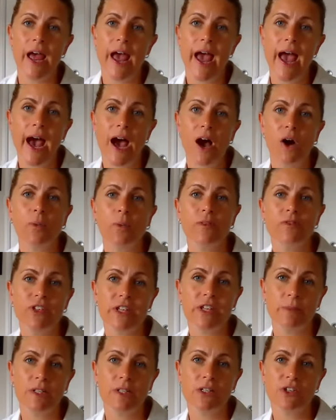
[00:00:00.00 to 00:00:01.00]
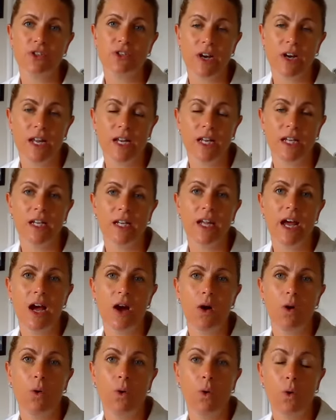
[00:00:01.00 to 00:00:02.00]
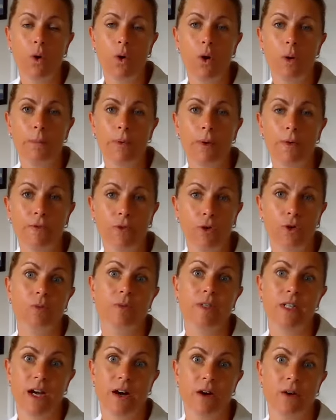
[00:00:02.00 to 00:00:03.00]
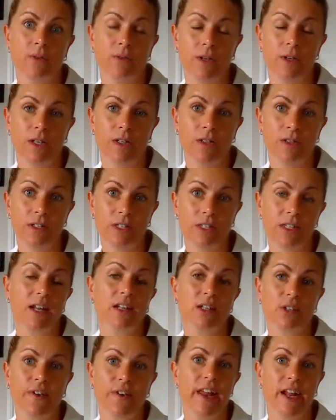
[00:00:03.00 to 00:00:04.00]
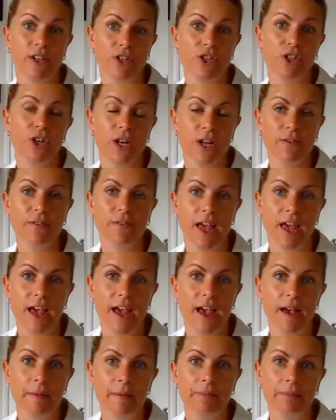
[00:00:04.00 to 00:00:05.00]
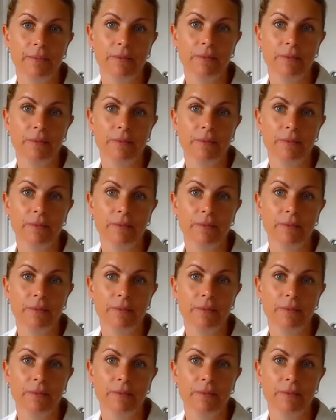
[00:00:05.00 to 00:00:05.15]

how we've demonstrated or performed satisfied our duty of care.